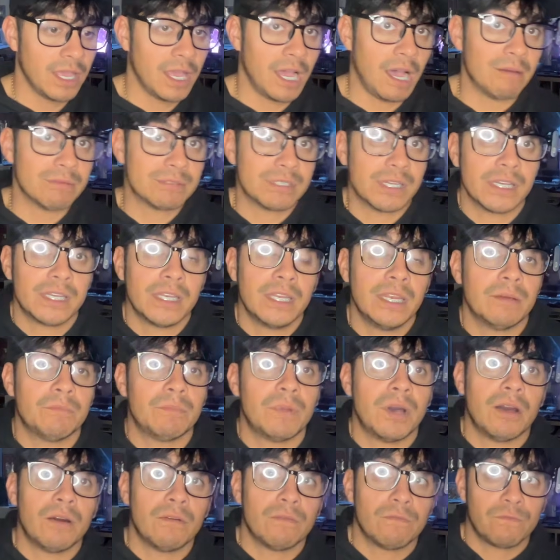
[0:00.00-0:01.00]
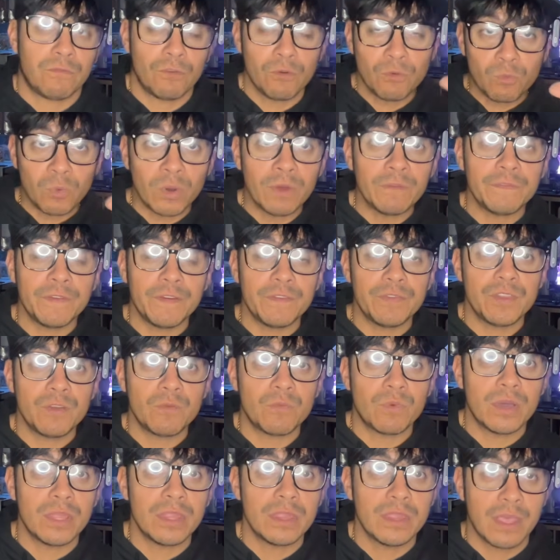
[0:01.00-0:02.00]
I'm talking about for
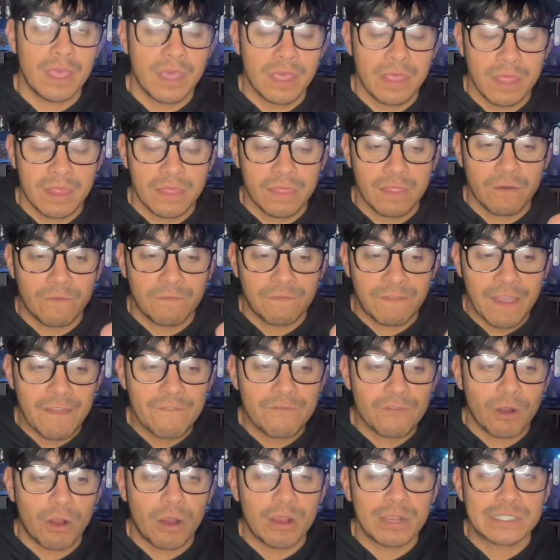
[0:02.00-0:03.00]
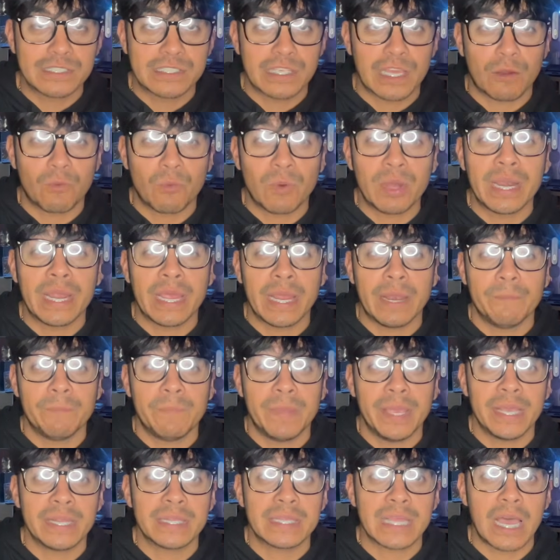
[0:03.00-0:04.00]
151, the 5 cards that I went ahead and
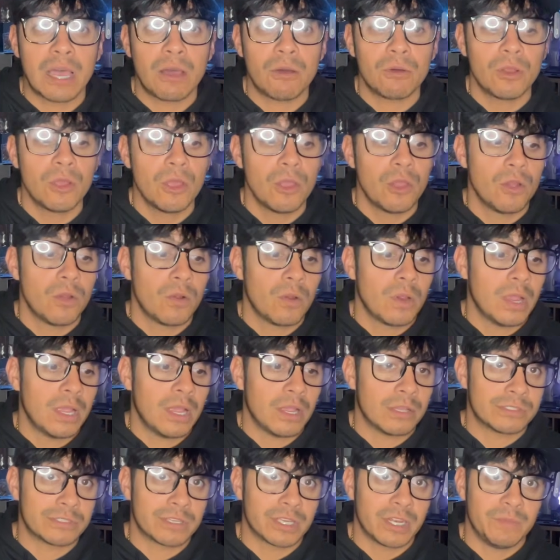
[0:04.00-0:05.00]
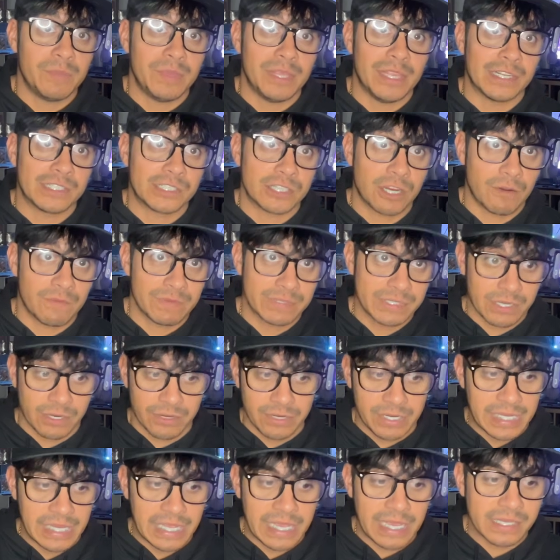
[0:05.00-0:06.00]
picked out. There's going to be the
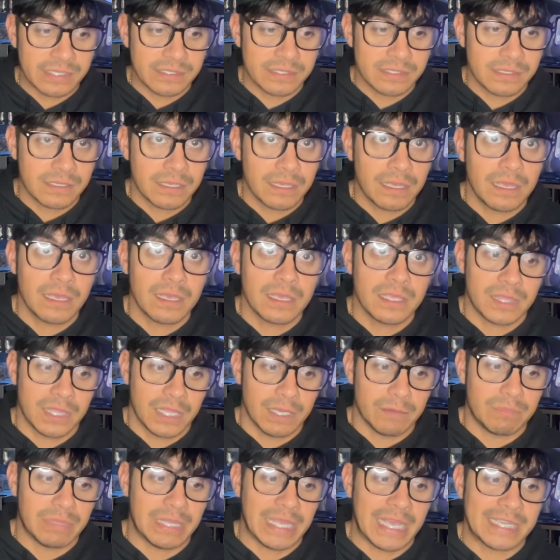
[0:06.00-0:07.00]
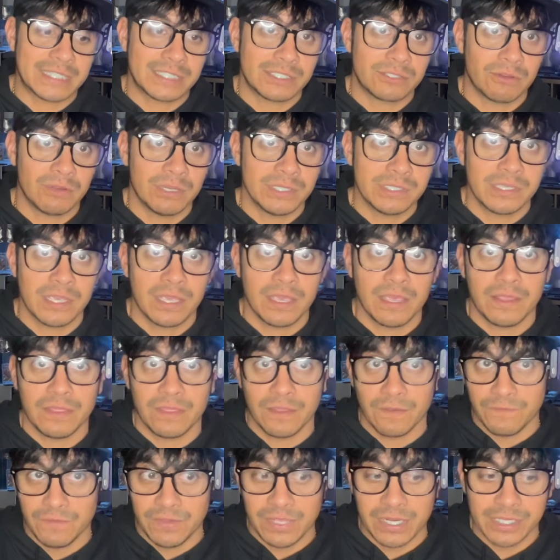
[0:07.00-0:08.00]
Charizard EX, the Blastoise,
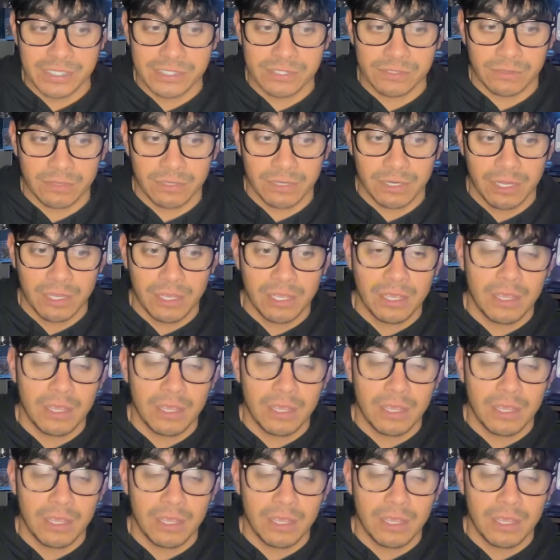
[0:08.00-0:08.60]
the Venusaur,